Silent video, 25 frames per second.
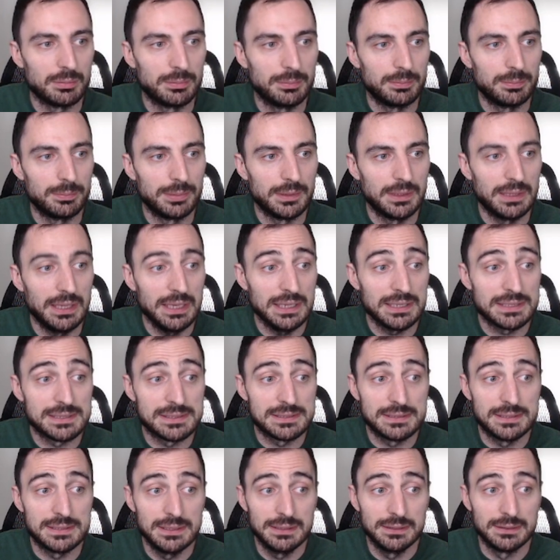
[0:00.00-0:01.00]
black
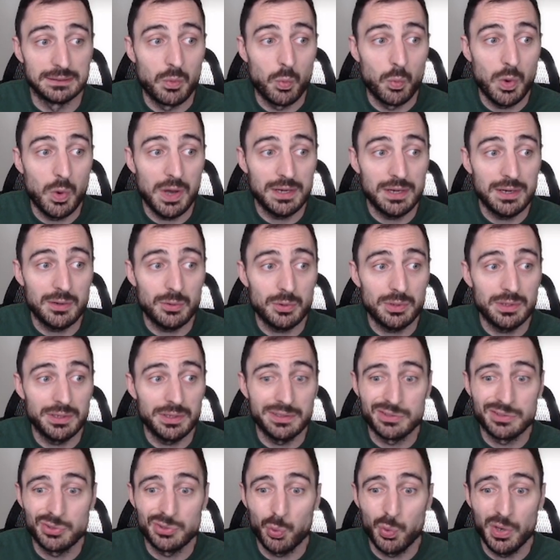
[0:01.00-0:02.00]
still 1 hour and
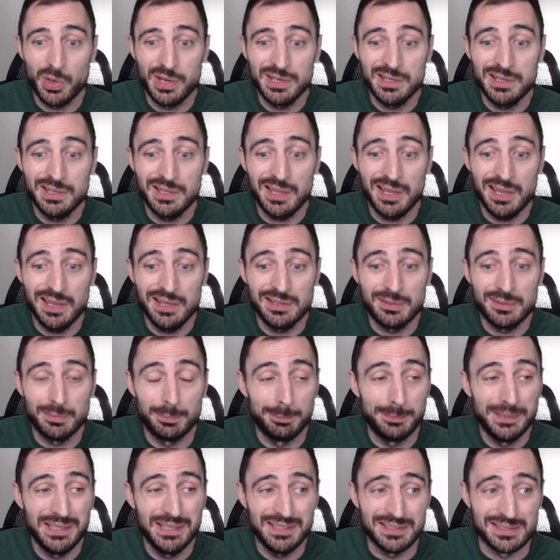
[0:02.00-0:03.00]
28
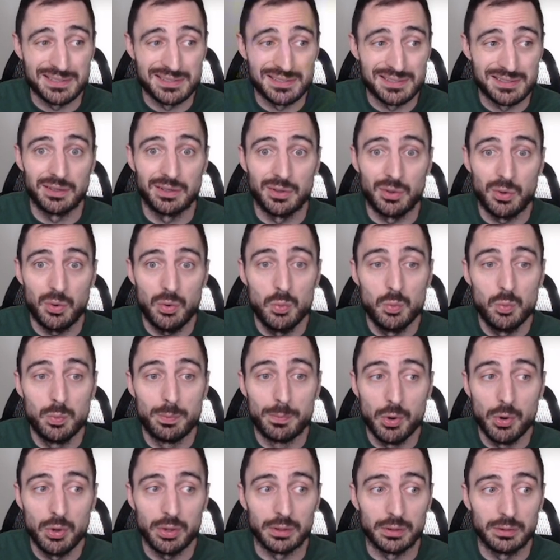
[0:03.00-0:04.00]
minutes, oh
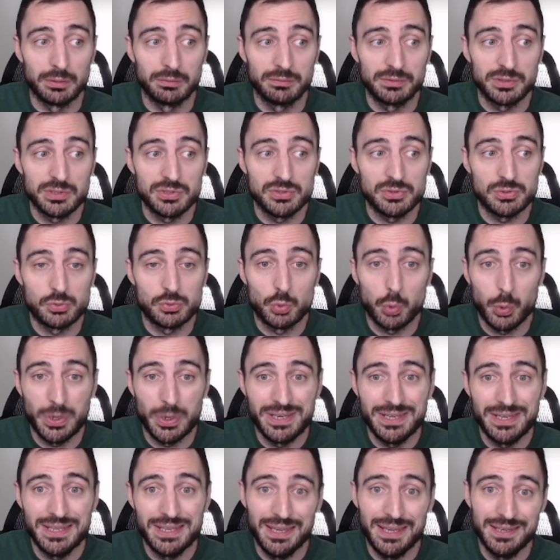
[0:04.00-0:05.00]
boy, versus
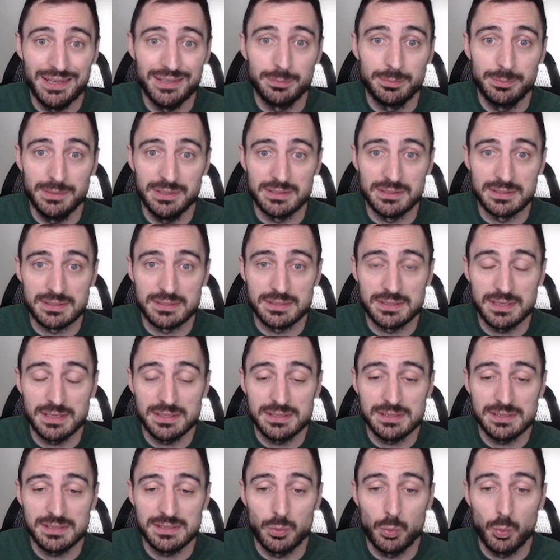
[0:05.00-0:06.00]
28 minutes.
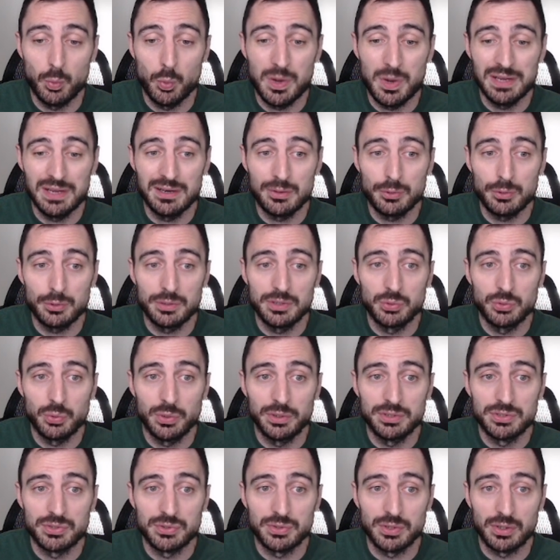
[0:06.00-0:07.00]
That's a 1 hour
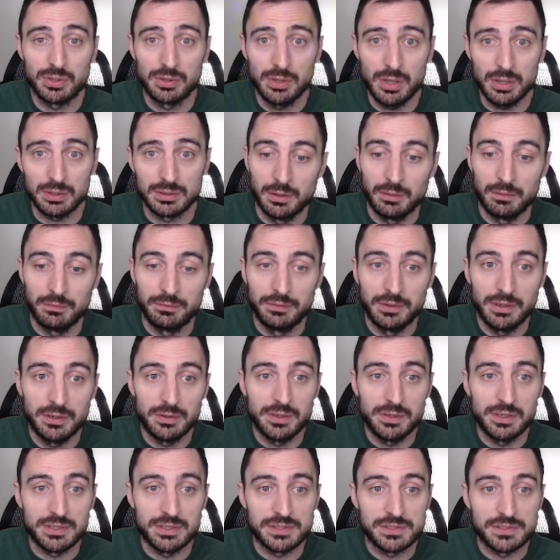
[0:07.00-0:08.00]
advantage on the clock.
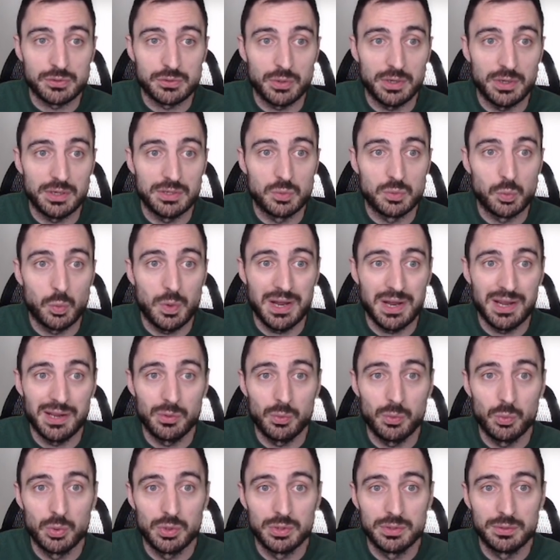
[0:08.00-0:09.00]
Very strange. Why
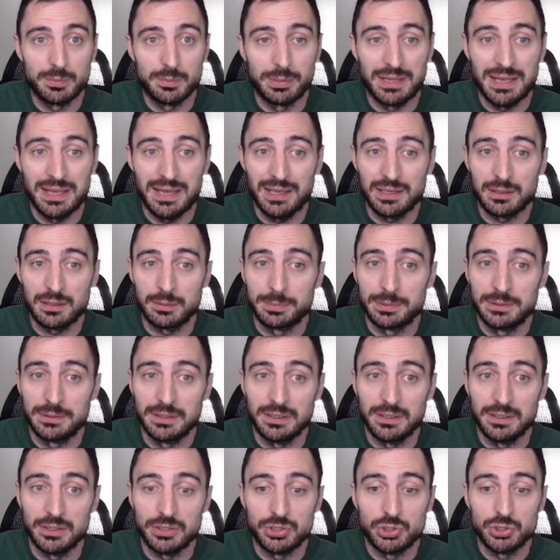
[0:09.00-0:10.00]
would black
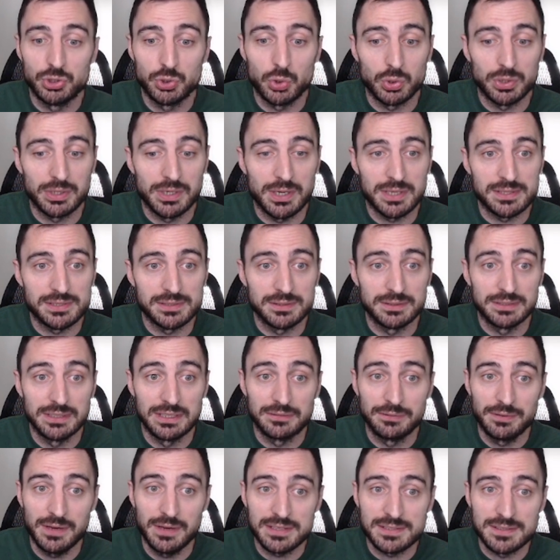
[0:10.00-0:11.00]
play short castle that
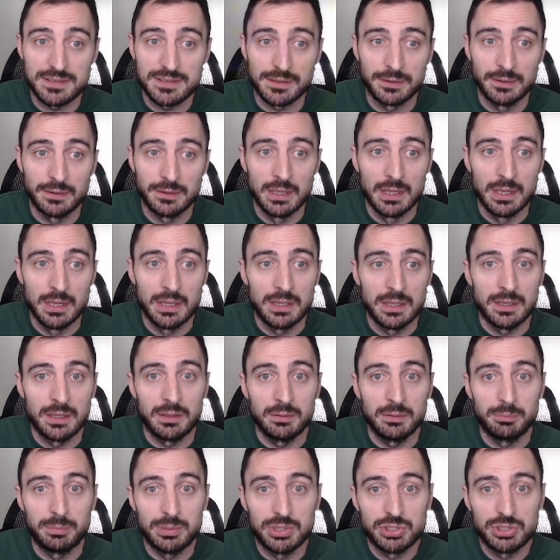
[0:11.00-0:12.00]
fast here?
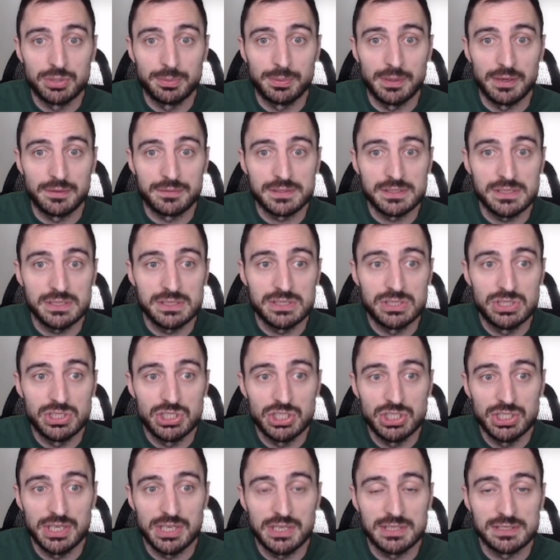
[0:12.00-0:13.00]
Bishop f6, g
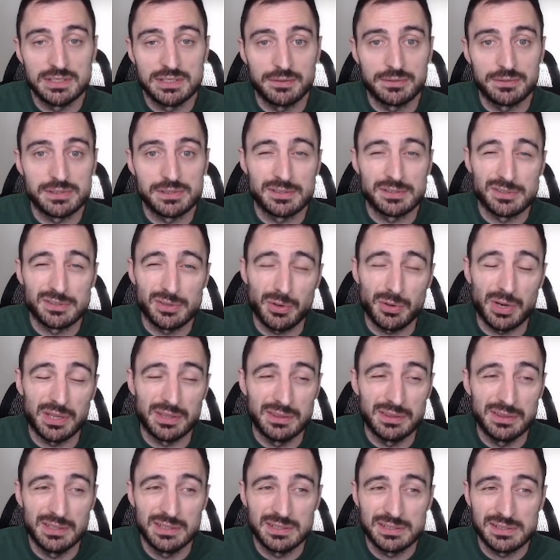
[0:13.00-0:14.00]
takes f6. All right,
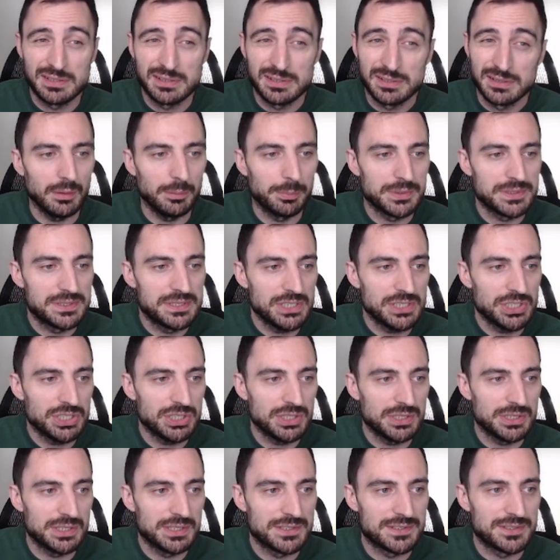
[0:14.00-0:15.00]
this position is